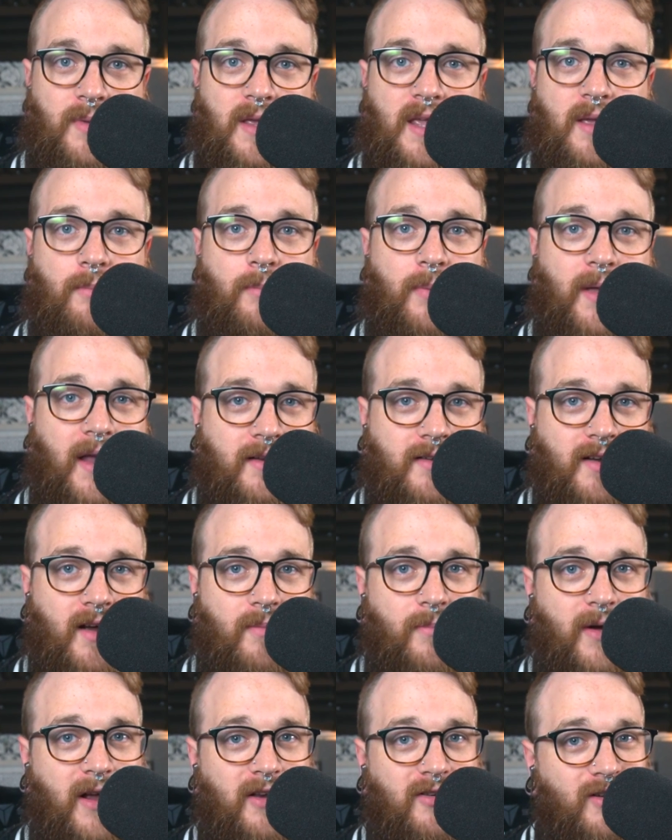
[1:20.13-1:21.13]
being picked
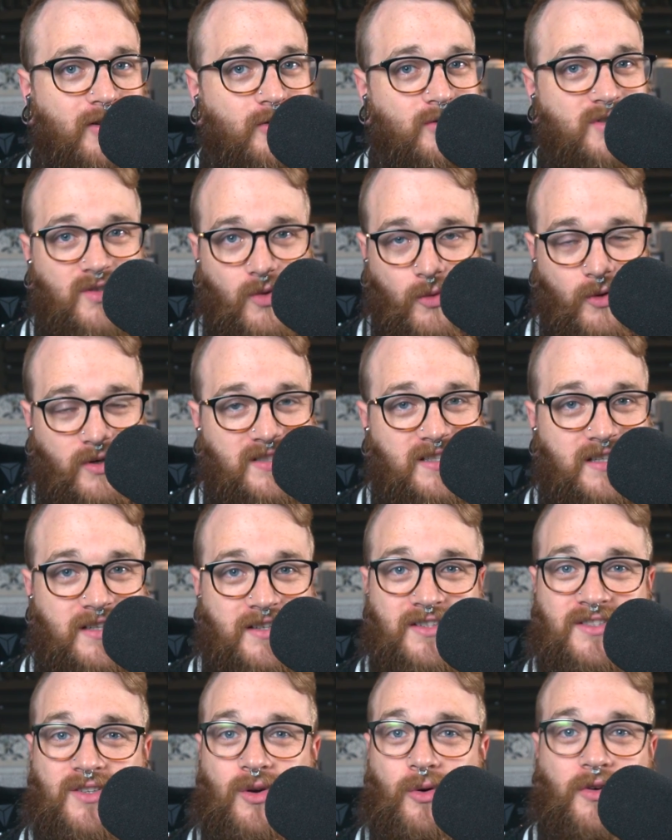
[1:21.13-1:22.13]
up by two
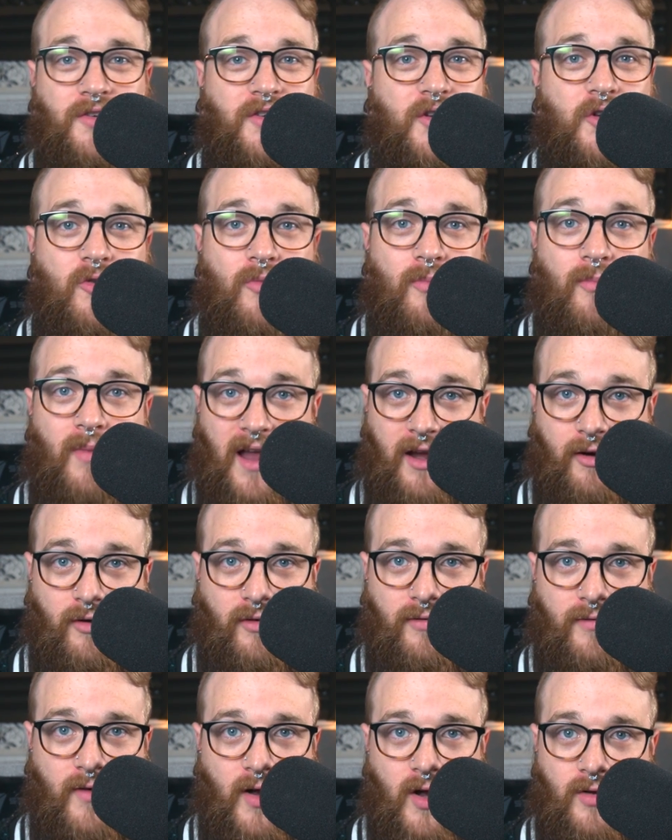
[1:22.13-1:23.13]
sources or two
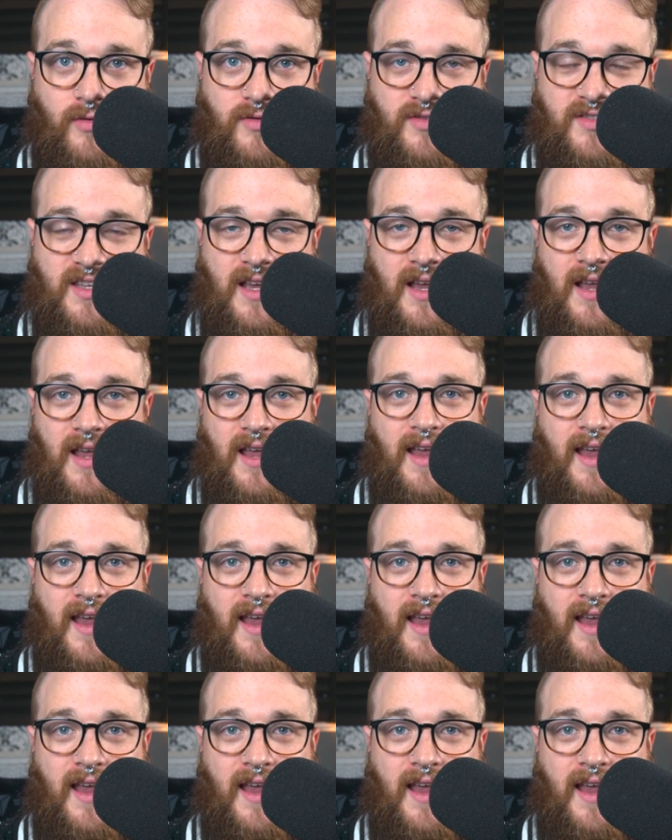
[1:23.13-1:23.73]
microphones,